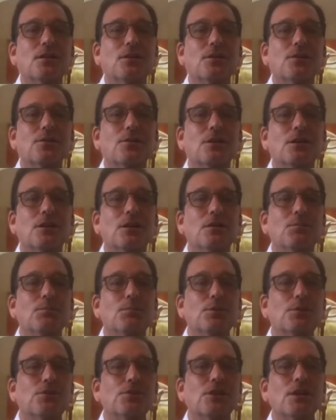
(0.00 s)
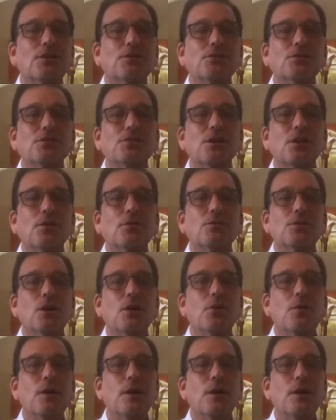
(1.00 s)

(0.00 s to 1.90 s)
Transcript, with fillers: 30% or so, no,